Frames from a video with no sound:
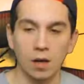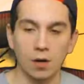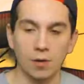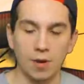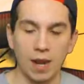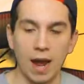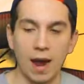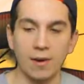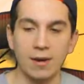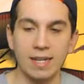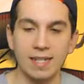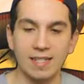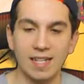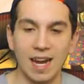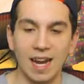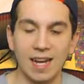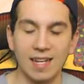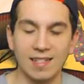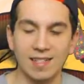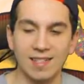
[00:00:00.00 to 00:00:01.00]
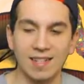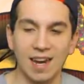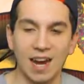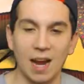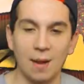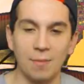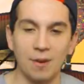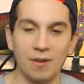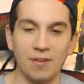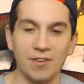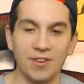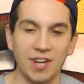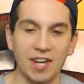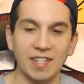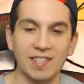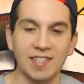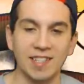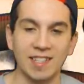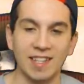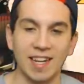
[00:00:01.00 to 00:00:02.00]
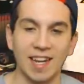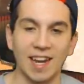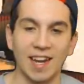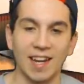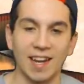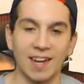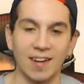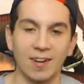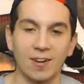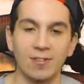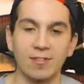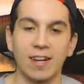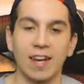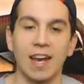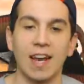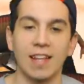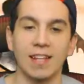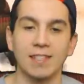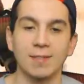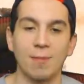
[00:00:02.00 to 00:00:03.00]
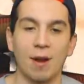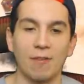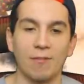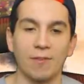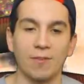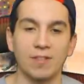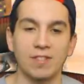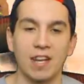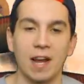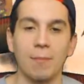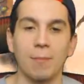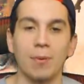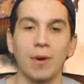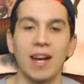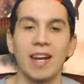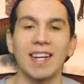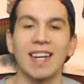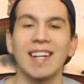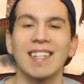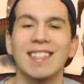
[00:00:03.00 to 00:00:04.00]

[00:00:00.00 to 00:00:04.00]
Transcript: Oh, now he's got his diamond Jason Kidd in. Okay, this is my first time playing